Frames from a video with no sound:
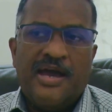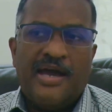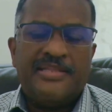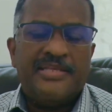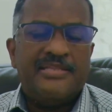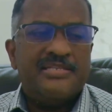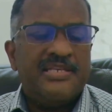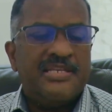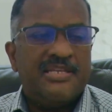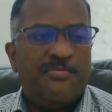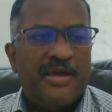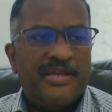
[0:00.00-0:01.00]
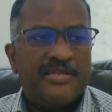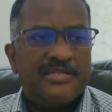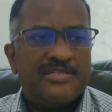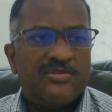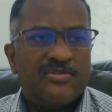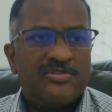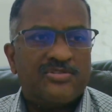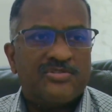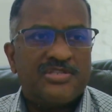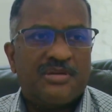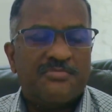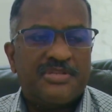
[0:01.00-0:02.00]
I think this independence also
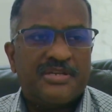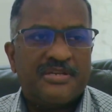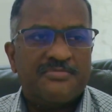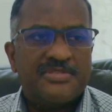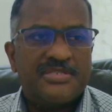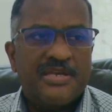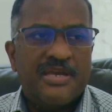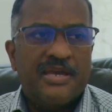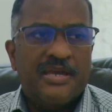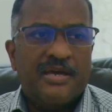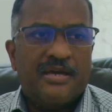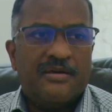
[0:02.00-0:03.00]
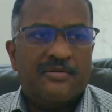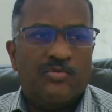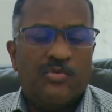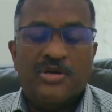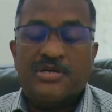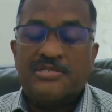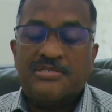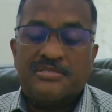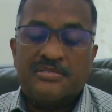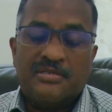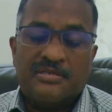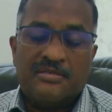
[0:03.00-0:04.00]
sometimes
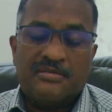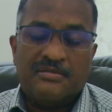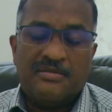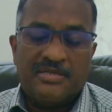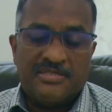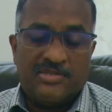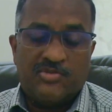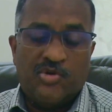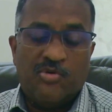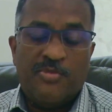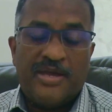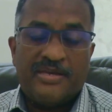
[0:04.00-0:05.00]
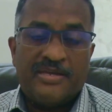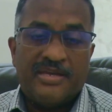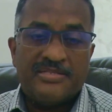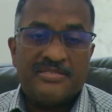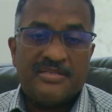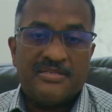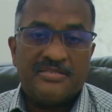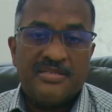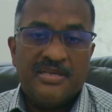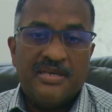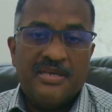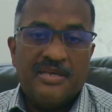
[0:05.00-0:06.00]
works as a drawback against us,